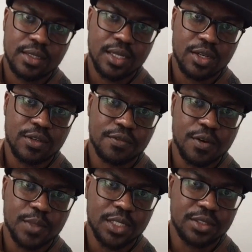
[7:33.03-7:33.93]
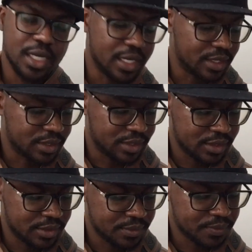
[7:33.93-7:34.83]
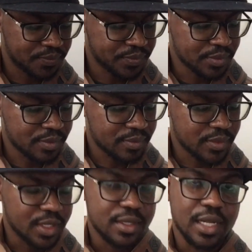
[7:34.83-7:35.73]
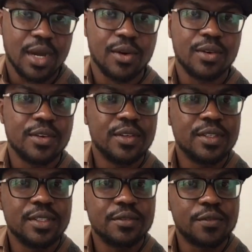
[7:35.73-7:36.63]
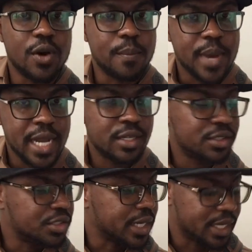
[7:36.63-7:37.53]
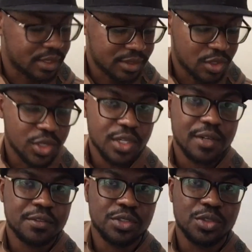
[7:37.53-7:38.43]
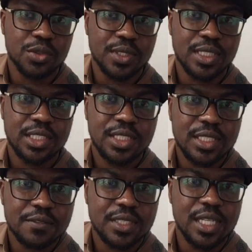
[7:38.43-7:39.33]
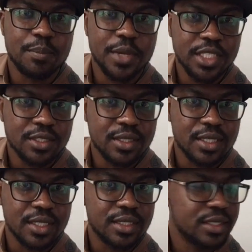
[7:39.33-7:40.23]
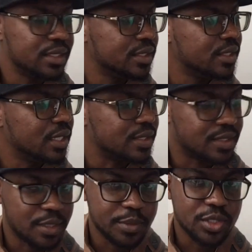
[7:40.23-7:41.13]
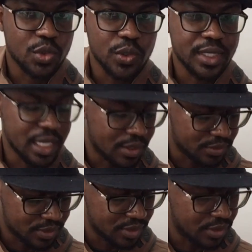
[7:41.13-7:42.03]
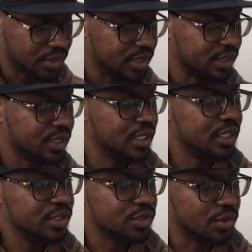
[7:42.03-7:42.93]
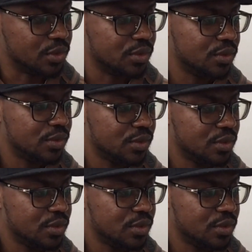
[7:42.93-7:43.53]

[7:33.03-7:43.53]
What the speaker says: they're gonna form the triad. Now, for a minor triad, all you have to do is shift the major third a semitone down. Okay, so